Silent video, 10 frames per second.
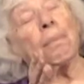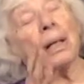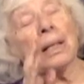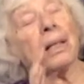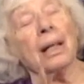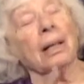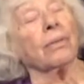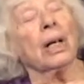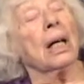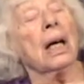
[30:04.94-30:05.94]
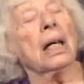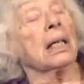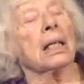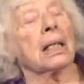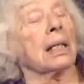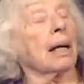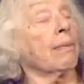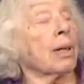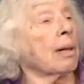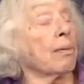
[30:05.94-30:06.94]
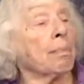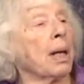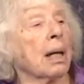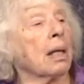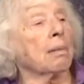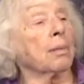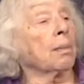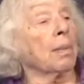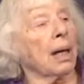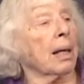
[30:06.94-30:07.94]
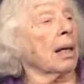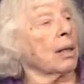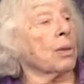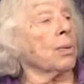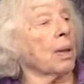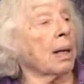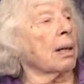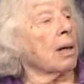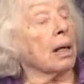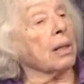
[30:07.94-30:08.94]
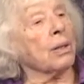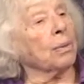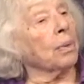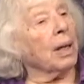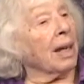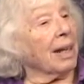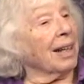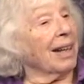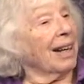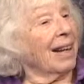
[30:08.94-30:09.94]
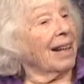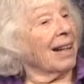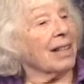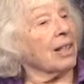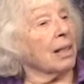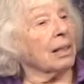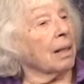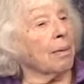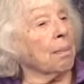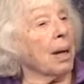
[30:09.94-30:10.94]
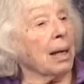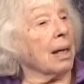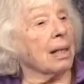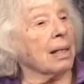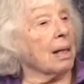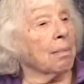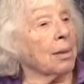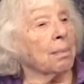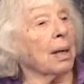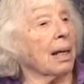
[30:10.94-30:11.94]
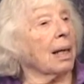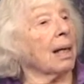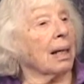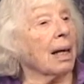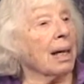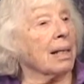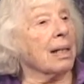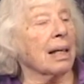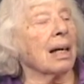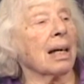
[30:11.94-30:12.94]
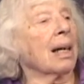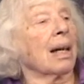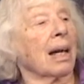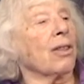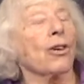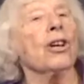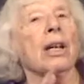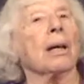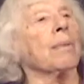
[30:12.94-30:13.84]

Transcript: myself to discover that many of them were making twenty dollars a week. That's all they were making. Some were making less. thirty